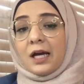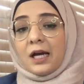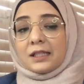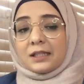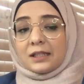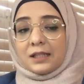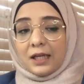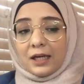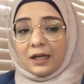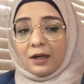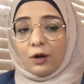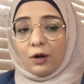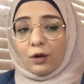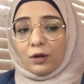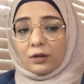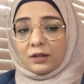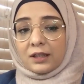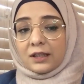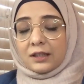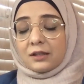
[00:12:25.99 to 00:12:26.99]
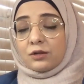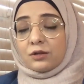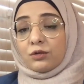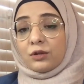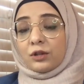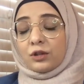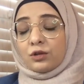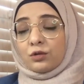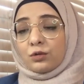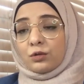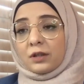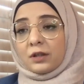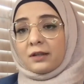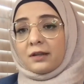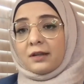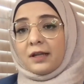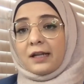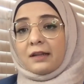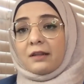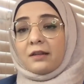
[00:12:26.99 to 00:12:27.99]
stakeholders to ensure
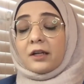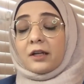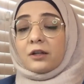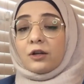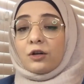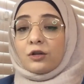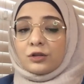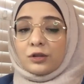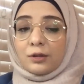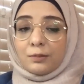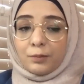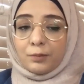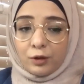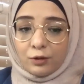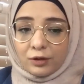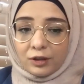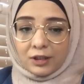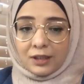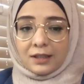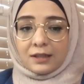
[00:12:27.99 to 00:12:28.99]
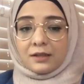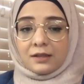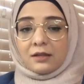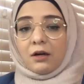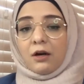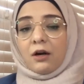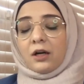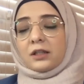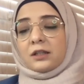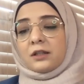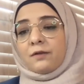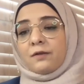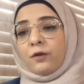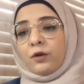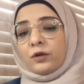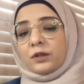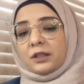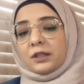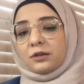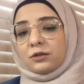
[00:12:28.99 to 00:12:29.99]
that their contributions are
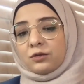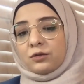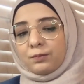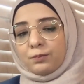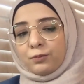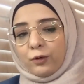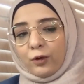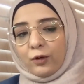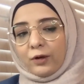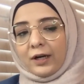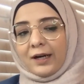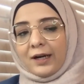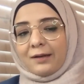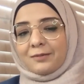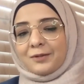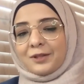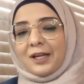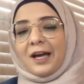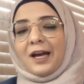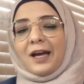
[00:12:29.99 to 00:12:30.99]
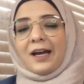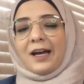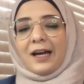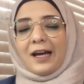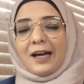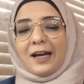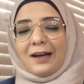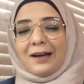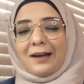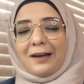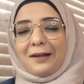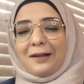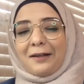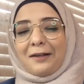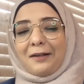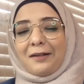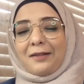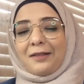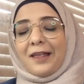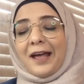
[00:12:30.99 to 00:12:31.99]
devoted to programs that